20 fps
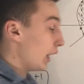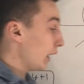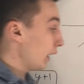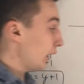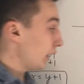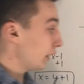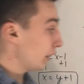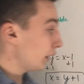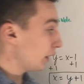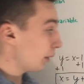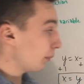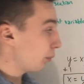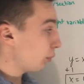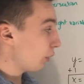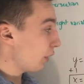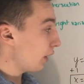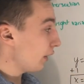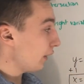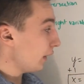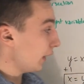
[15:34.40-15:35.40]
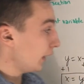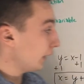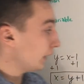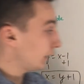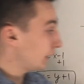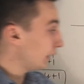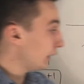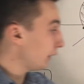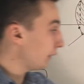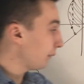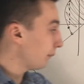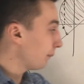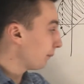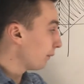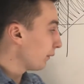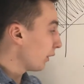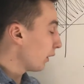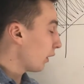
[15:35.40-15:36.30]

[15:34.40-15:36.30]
I ended up with 18.